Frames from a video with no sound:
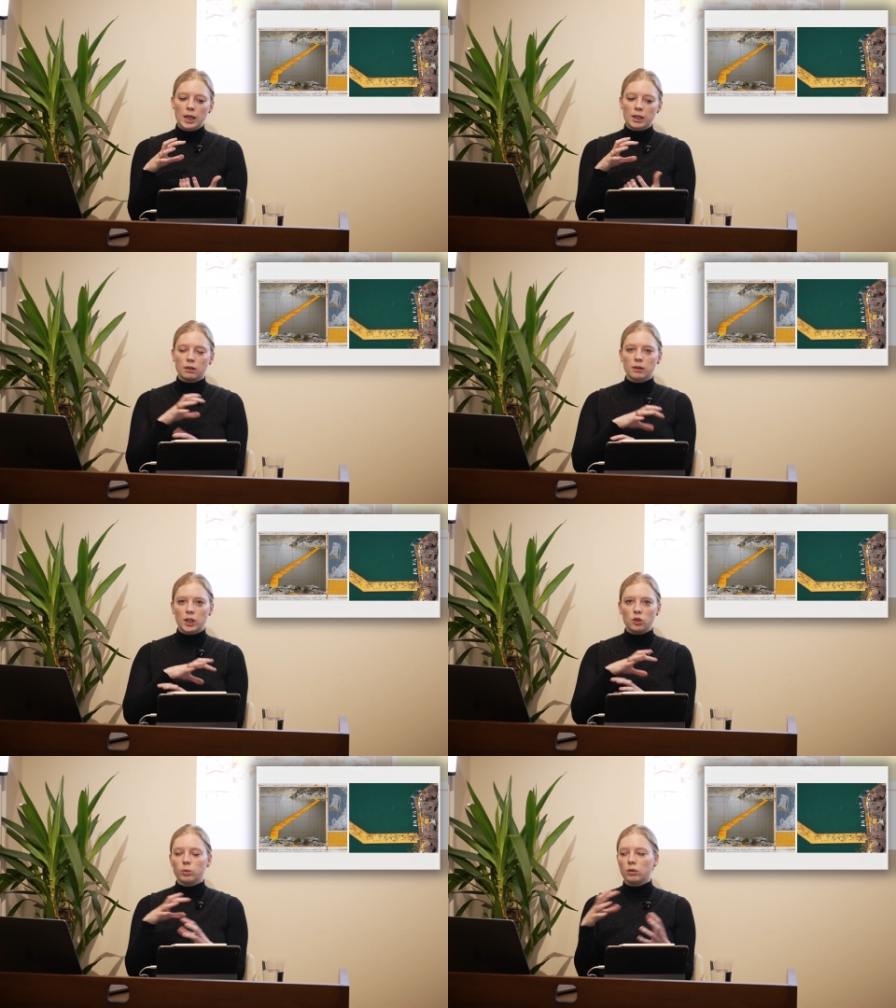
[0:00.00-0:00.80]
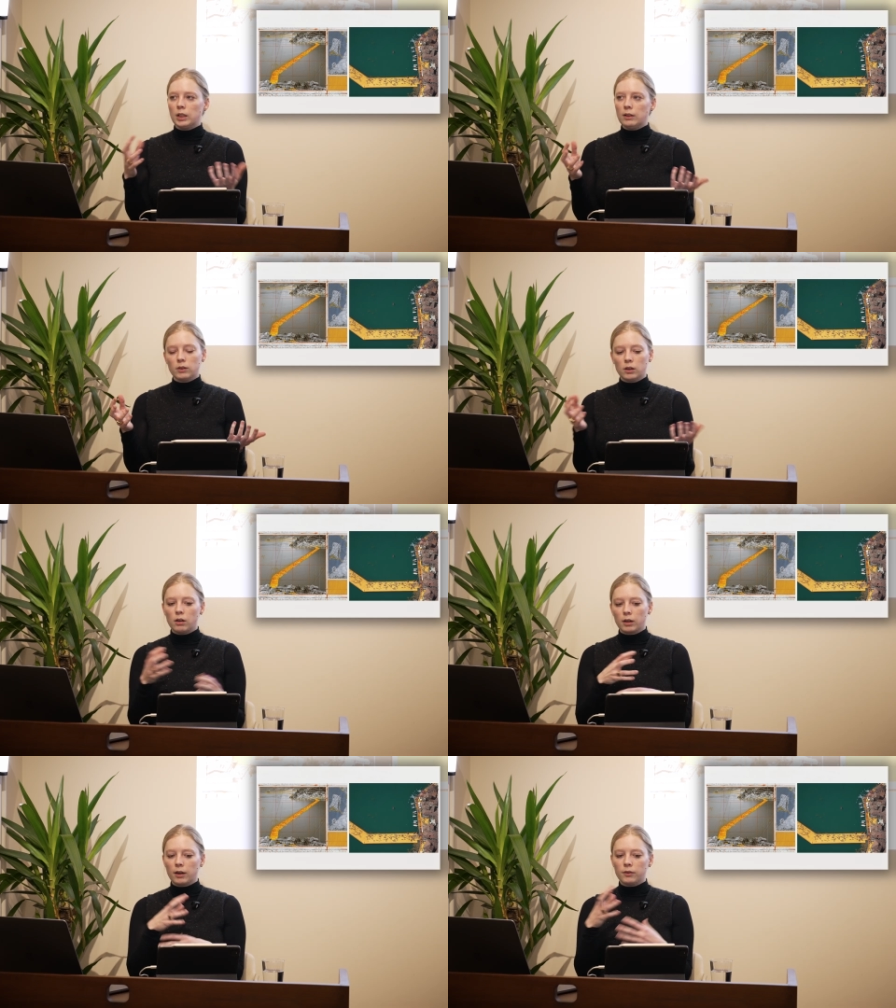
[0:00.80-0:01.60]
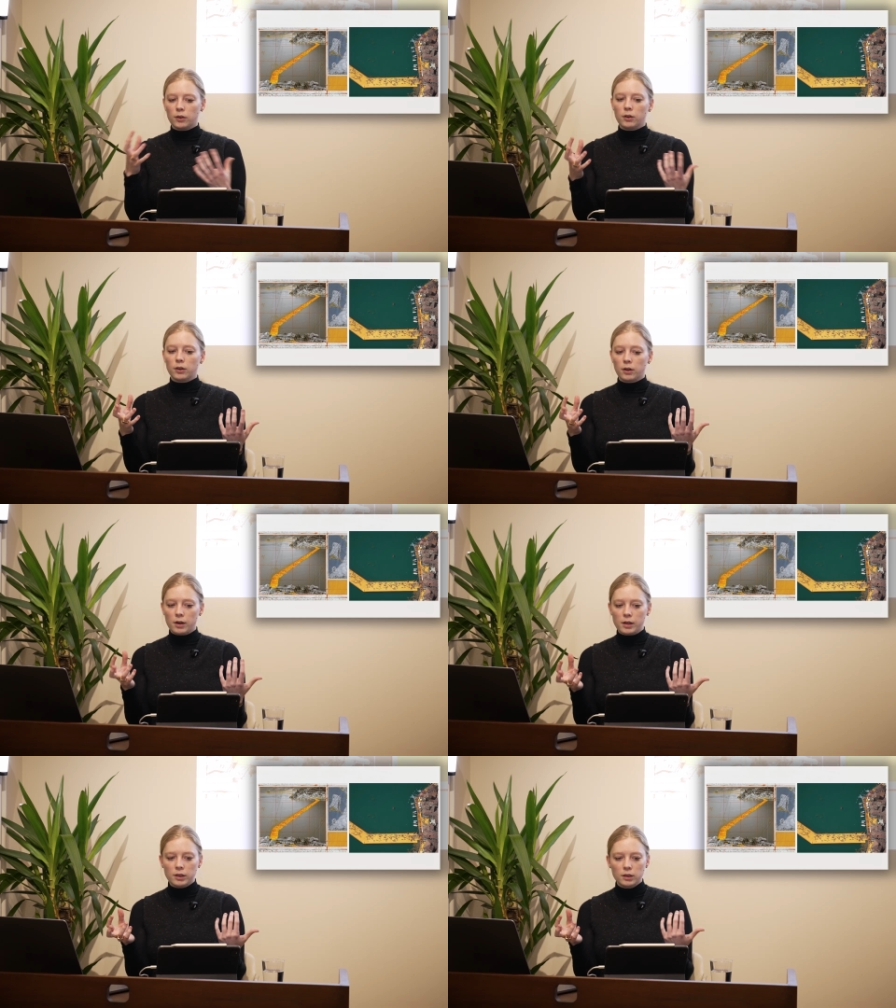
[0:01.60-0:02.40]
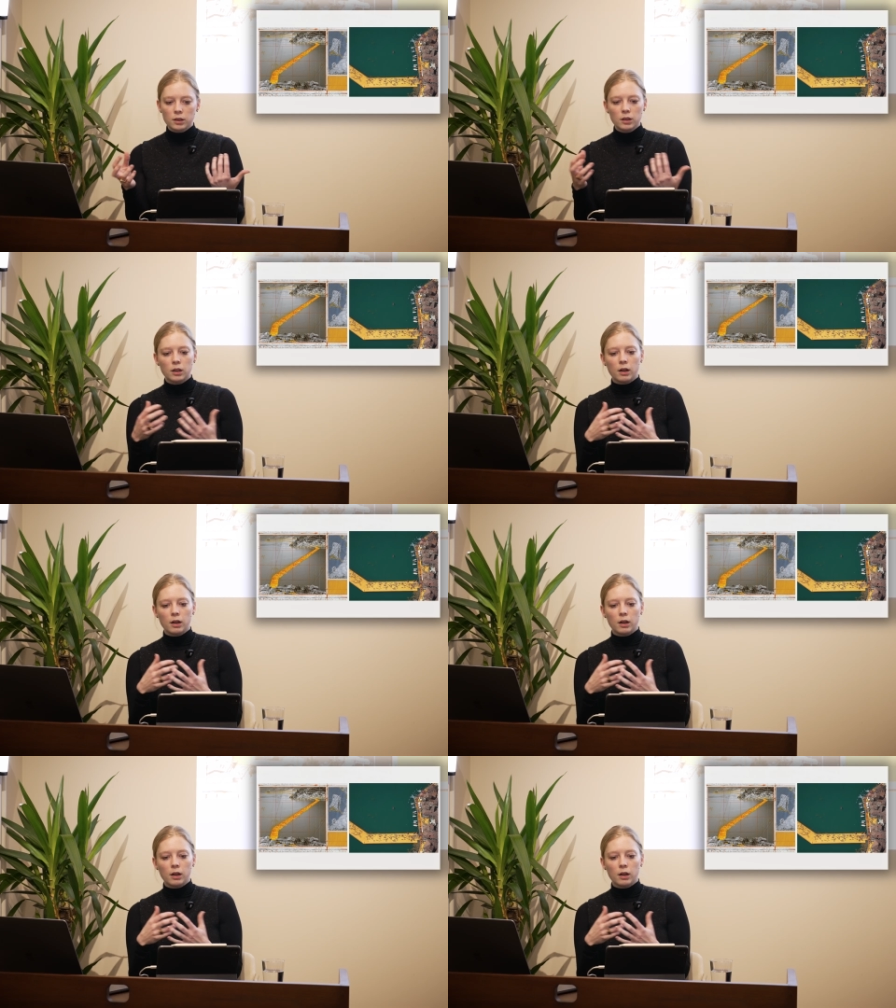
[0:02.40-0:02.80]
is legible even long after they're gone?